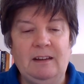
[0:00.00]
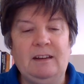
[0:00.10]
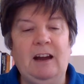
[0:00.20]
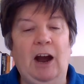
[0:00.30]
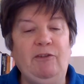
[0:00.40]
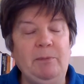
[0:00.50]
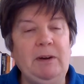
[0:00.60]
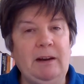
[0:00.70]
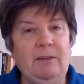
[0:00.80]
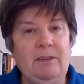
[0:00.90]
Calvin
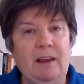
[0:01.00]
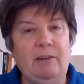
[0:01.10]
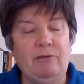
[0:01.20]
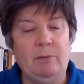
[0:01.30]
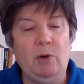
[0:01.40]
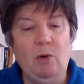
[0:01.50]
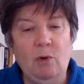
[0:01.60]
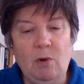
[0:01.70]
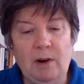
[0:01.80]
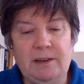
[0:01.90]
believed that from
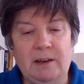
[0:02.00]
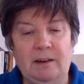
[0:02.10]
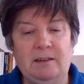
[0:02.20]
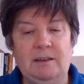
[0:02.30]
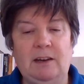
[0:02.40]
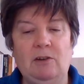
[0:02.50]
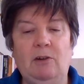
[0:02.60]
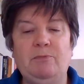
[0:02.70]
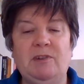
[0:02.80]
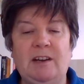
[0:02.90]
all eternity,
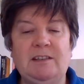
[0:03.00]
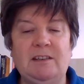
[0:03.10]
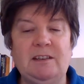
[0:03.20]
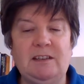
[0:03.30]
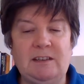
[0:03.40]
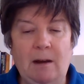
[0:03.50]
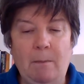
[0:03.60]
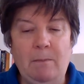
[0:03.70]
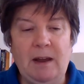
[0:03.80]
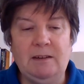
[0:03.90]
God predestined
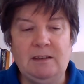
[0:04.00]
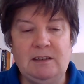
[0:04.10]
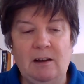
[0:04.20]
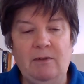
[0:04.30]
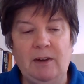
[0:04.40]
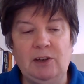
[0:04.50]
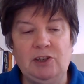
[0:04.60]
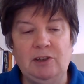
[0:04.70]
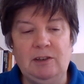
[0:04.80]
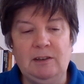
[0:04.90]
some men to
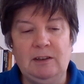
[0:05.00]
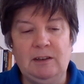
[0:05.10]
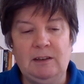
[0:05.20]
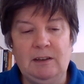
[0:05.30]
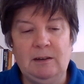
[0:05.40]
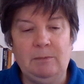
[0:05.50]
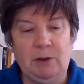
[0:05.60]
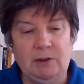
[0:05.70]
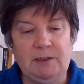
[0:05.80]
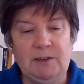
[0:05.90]
salvation
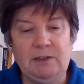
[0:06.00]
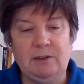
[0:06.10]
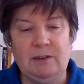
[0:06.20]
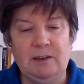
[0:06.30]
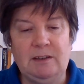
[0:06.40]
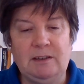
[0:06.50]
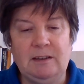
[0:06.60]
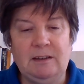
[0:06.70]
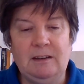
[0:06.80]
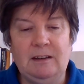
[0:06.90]
because of his goodness,
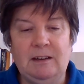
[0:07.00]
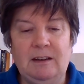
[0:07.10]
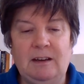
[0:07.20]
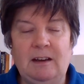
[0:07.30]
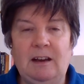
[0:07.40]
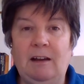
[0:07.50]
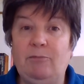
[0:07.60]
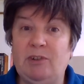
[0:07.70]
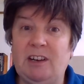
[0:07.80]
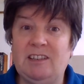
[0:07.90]
and
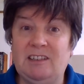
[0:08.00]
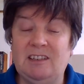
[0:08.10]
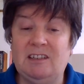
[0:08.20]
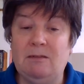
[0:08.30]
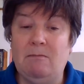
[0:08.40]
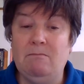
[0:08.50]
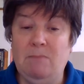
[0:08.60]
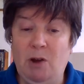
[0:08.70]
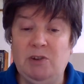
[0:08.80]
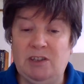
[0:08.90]
predestines
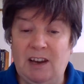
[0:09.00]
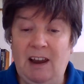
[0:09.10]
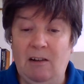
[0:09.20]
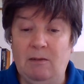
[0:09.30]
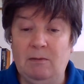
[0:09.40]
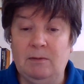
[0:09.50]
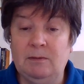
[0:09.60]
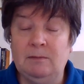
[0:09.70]
most to hell